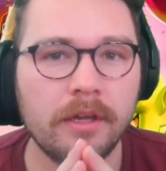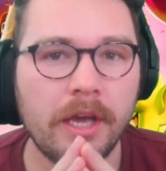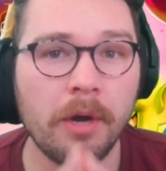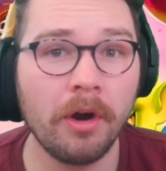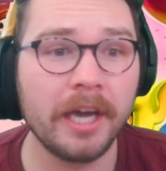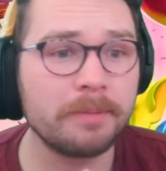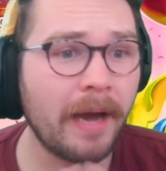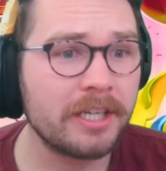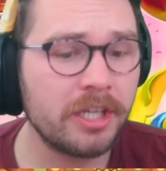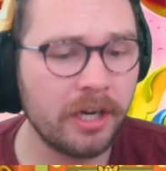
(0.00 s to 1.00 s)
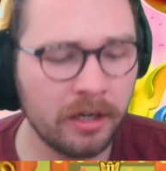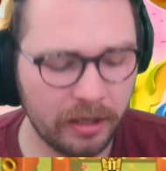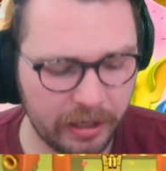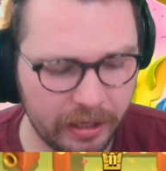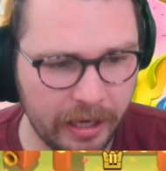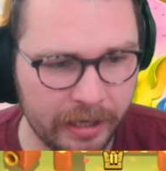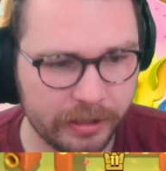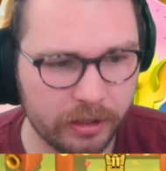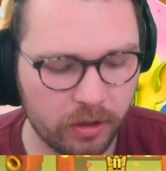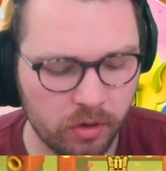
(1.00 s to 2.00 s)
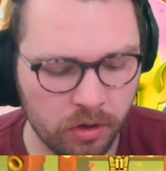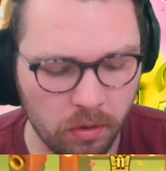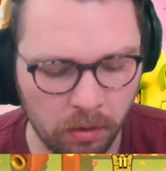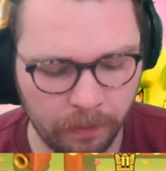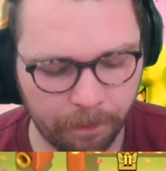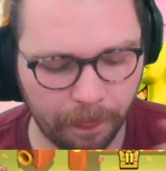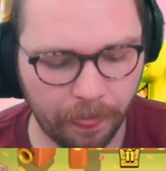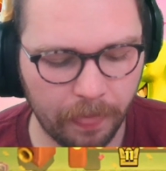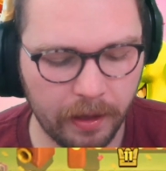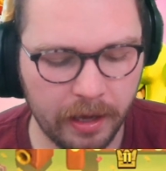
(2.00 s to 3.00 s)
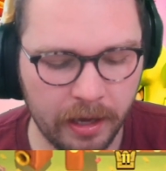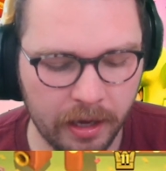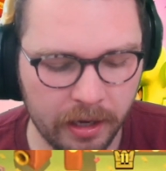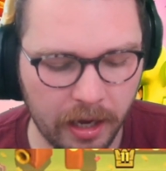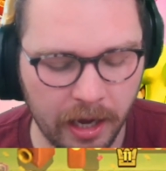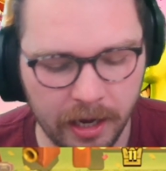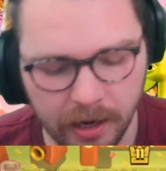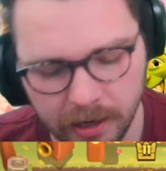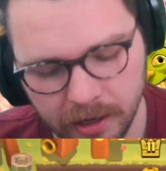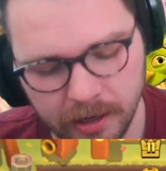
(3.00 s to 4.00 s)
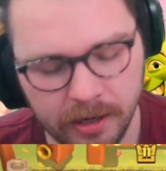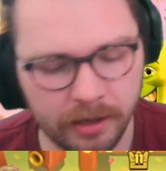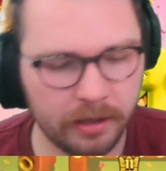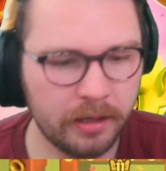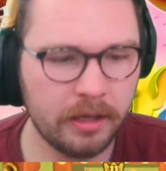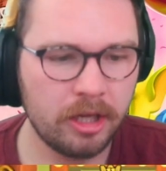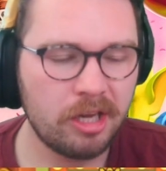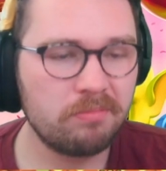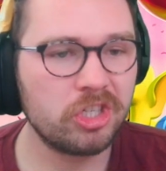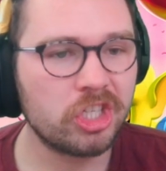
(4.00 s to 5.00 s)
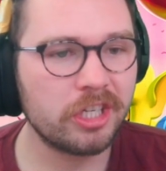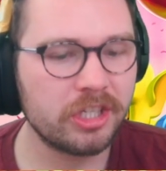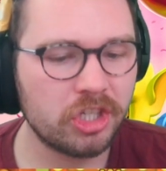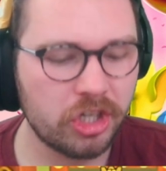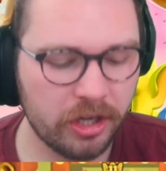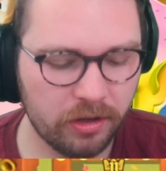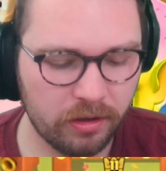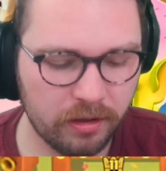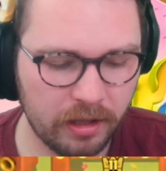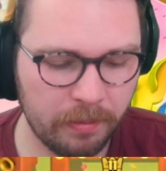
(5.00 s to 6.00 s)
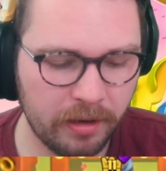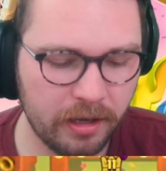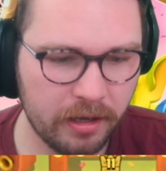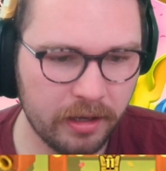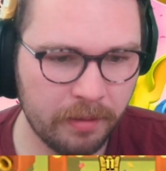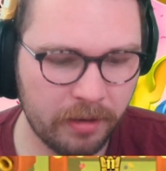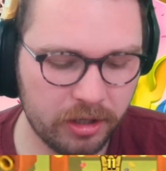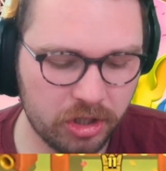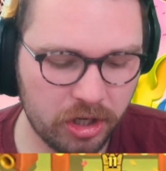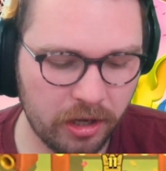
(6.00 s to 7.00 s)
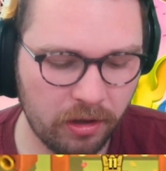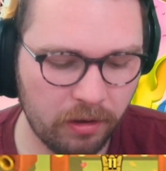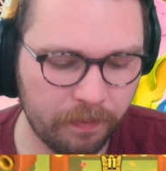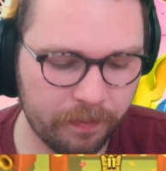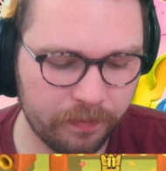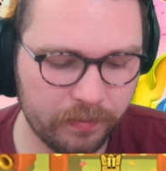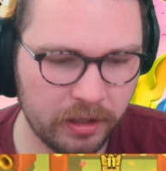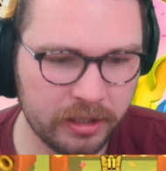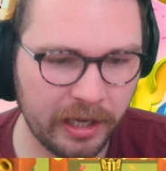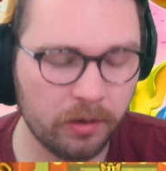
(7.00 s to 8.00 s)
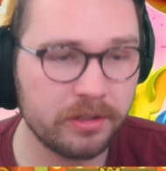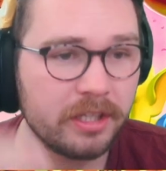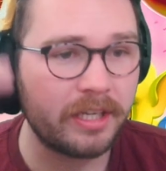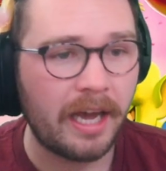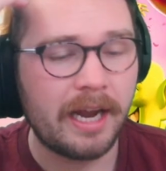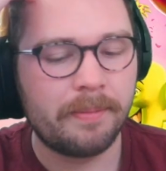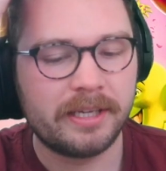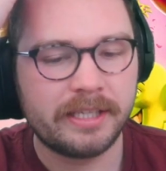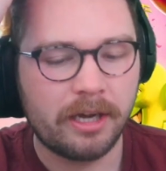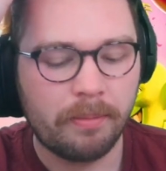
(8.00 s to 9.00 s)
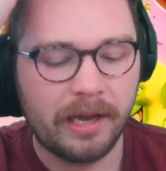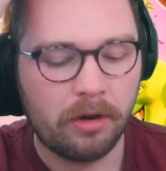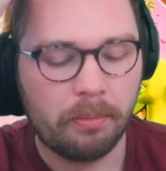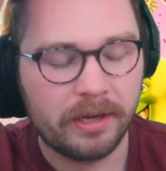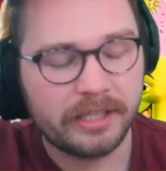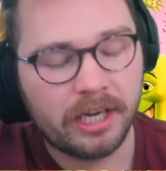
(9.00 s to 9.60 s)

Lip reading: Into our next match here against you. And I'm just going to chill. I'm gonna chill. He cycles his Knight. I'm going to cycle my Little Prince.